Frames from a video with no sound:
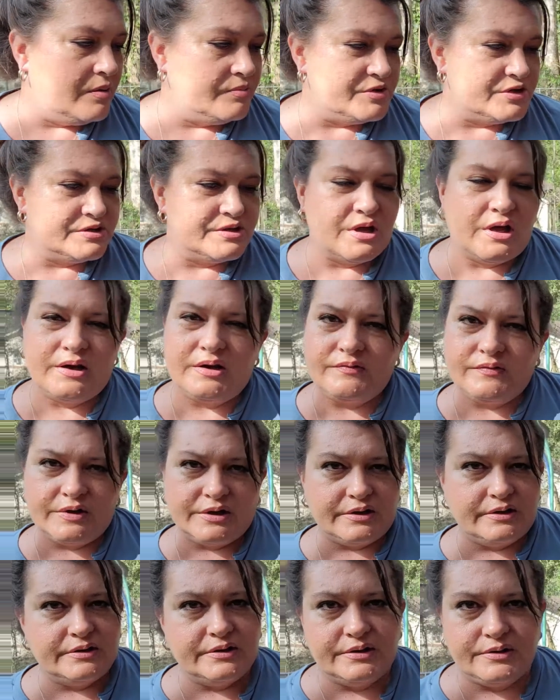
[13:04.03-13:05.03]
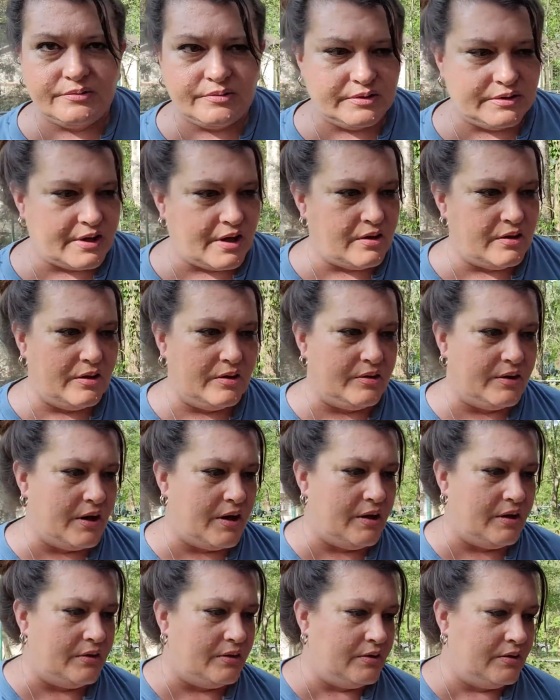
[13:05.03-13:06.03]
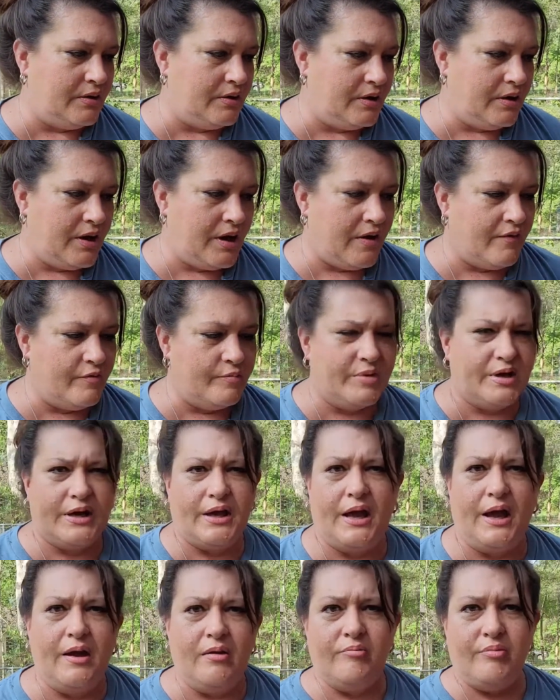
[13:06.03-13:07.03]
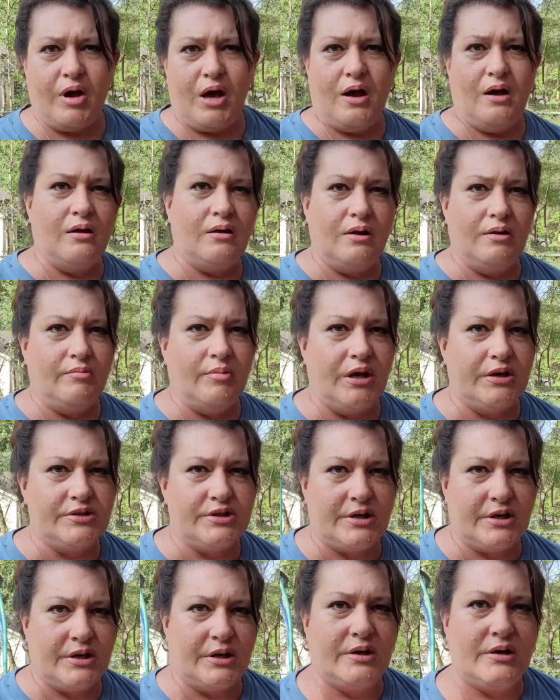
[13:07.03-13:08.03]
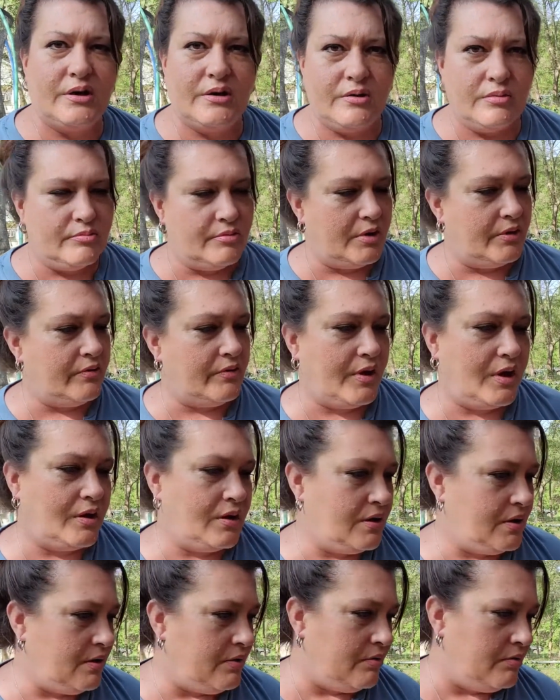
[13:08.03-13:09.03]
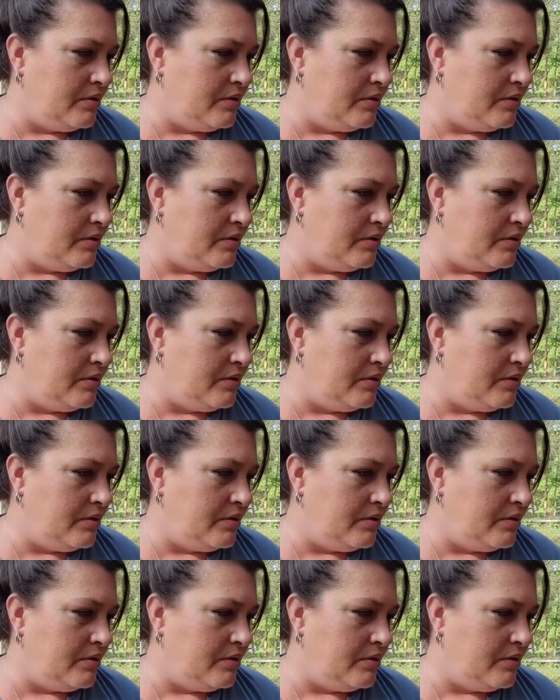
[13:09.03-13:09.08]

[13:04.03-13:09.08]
just not even going to deal with that and have a big ant pile in my chicken coop. No, thank you.